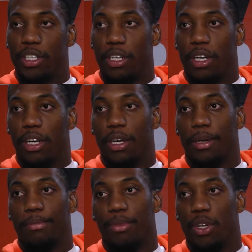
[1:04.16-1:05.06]
to
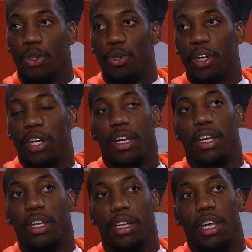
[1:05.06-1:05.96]
you know, do that, and
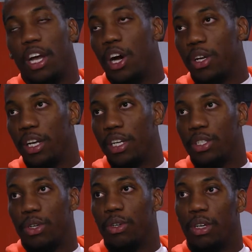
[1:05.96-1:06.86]
they all did,
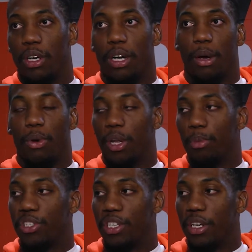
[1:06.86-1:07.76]
so I really
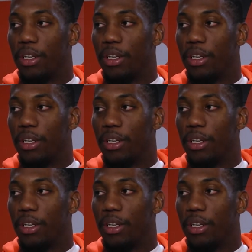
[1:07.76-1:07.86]
appreciate